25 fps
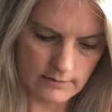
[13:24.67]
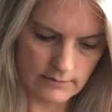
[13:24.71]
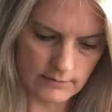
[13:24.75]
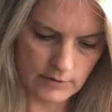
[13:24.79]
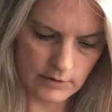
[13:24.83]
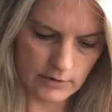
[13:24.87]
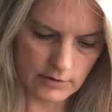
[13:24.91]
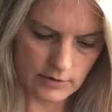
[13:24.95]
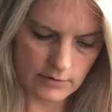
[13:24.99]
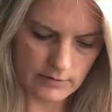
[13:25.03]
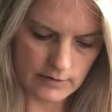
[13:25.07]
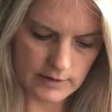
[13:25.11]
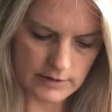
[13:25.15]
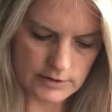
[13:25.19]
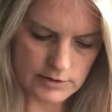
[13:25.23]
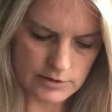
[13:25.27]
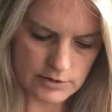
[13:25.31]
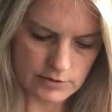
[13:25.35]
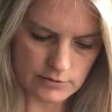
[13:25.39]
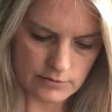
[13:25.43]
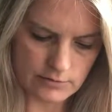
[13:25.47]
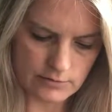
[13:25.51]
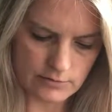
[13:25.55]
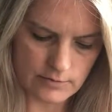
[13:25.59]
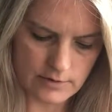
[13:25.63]
Virgo, that
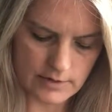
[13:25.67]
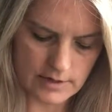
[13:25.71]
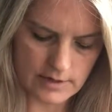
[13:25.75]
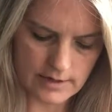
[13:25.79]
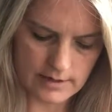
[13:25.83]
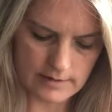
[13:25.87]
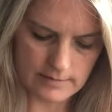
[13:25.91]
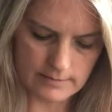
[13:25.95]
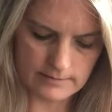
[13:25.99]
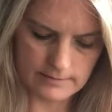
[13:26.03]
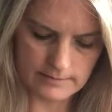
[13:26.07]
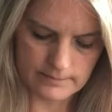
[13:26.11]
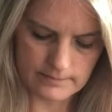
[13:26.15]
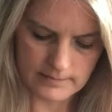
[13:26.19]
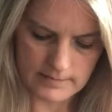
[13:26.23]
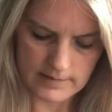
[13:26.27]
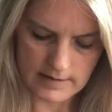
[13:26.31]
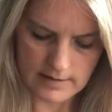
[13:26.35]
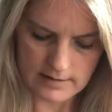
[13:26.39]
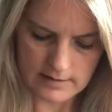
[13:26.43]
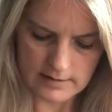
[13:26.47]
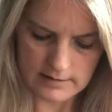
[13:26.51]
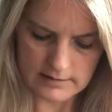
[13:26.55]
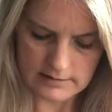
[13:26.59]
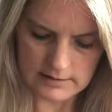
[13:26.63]
you um,
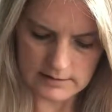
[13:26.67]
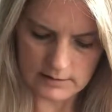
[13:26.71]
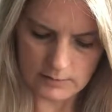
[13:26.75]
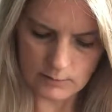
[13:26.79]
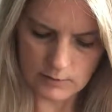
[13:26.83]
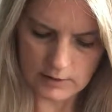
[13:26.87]
didn't